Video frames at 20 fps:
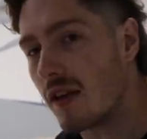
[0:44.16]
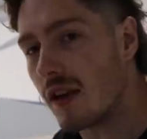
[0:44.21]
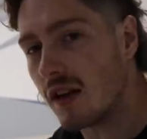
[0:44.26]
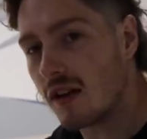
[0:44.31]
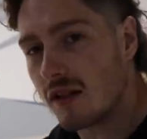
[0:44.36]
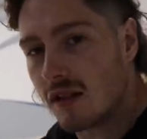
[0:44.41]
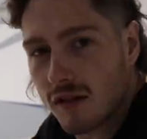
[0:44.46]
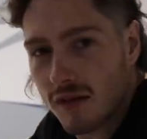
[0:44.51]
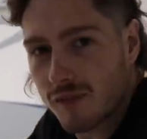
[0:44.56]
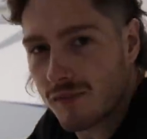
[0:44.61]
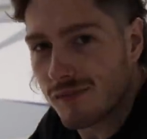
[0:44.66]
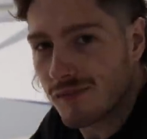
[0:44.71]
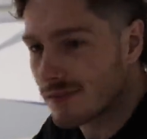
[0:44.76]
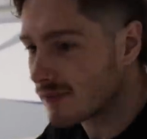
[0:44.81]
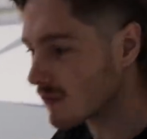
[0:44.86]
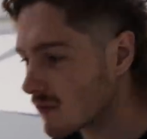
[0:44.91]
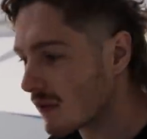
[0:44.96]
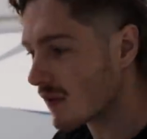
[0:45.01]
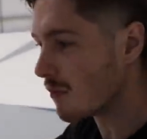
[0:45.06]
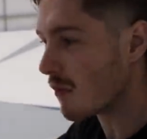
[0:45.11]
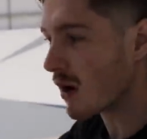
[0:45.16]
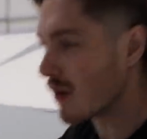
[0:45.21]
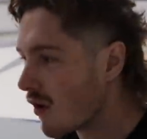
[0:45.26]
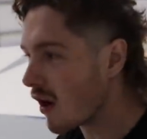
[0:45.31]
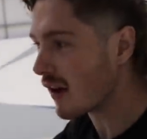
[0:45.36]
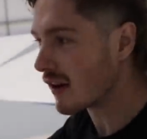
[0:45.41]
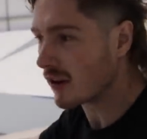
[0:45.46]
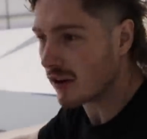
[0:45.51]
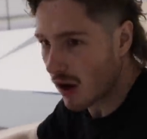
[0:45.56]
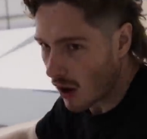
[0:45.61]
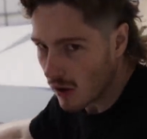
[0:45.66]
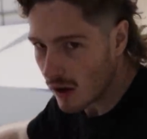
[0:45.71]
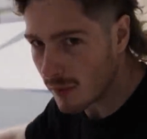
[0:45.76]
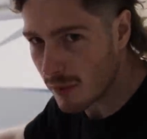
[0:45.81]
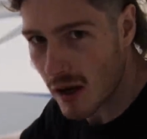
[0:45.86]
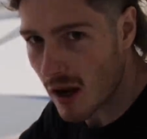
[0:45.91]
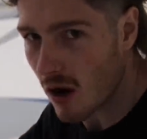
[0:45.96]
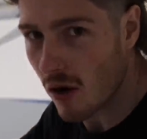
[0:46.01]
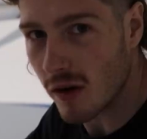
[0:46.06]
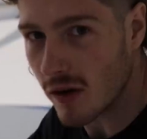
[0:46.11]
this, my riding can only
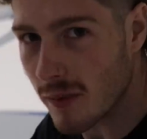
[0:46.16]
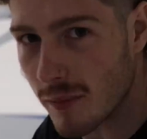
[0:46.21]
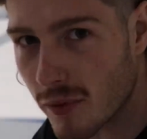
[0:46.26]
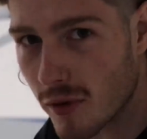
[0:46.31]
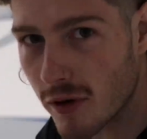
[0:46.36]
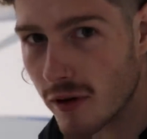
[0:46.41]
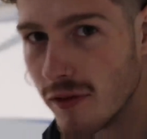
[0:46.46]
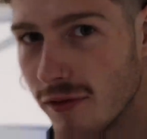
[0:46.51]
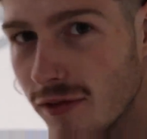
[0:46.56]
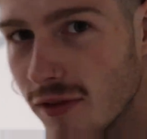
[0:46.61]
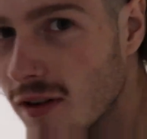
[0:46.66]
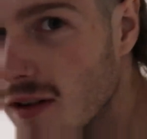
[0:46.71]
only improve.